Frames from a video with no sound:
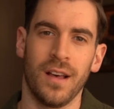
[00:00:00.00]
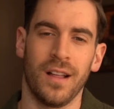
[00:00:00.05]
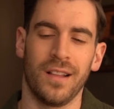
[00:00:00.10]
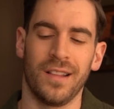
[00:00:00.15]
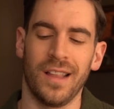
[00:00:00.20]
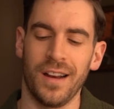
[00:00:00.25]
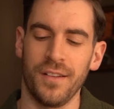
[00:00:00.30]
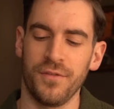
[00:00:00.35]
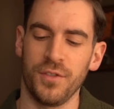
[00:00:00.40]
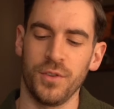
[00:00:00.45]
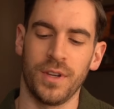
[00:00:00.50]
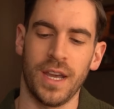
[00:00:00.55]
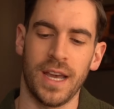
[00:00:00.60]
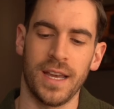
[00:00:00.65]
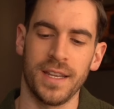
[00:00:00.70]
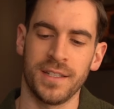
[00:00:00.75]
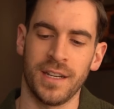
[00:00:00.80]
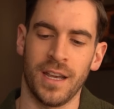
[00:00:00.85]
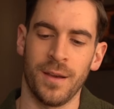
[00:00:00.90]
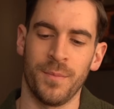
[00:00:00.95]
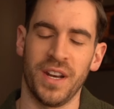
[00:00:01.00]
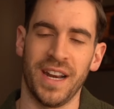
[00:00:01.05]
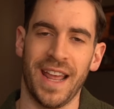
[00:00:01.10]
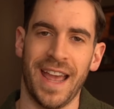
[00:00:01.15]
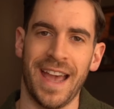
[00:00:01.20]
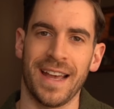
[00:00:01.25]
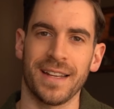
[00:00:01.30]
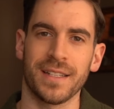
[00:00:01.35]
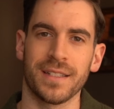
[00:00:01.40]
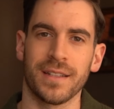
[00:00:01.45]
A lot of you guys have been
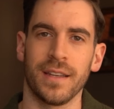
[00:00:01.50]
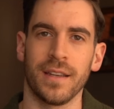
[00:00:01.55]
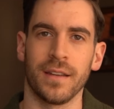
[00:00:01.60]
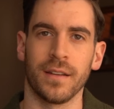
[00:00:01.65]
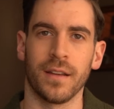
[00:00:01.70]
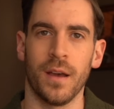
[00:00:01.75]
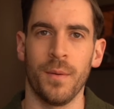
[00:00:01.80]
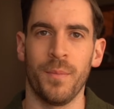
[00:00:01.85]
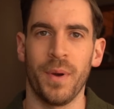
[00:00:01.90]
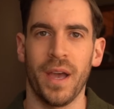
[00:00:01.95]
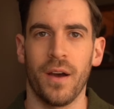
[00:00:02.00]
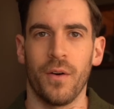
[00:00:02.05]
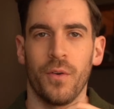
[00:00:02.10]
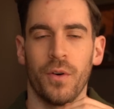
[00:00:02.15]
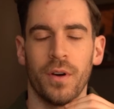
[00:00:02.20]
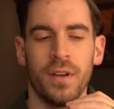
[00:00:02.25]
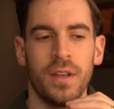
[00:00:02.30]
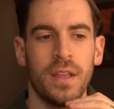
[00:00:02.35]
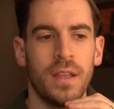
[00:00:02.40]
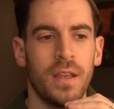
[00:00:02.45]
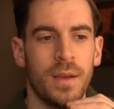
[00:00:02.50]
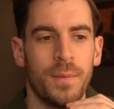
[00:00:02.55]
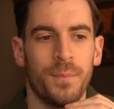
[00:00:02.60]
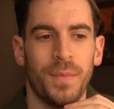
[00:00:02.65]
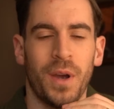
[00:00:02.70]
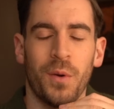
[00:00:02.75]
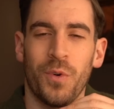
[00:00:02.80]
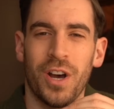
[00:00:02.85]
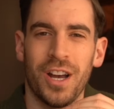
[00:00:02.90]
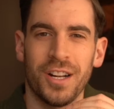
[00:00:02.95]
asking about
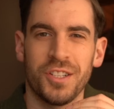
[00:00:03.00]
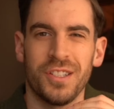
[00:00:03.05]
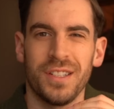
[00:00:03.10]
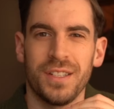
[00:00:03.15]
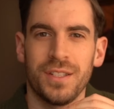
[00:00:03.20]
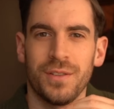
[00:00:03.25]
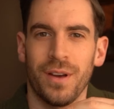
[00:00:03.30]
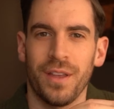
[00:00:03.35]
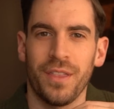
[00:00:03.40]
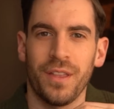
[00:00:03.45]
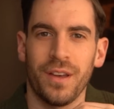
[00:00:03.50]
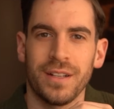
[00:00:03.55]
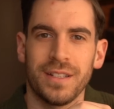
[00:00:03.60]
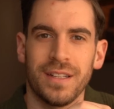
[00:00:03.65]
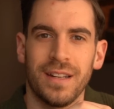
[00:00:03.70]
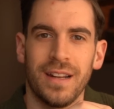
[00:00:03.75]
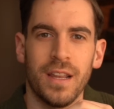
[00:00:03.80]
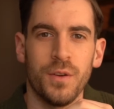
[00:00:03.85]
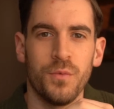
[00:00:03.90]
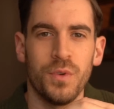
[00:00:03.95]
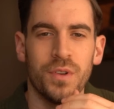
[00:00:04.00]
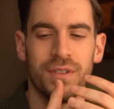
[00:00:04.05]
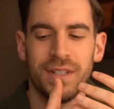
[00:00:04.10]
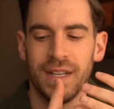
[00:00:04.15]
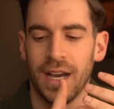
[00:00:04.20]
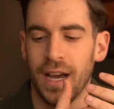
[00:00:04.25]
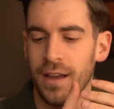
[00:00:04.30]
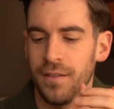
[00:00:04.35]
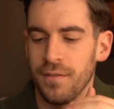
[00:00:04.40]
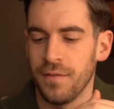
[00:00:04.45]
my watches, so I thought today we would
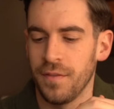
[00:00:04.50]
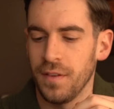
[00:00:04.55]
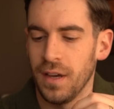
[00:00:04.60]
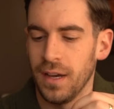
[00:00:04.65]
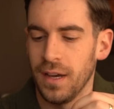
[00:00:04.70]
dive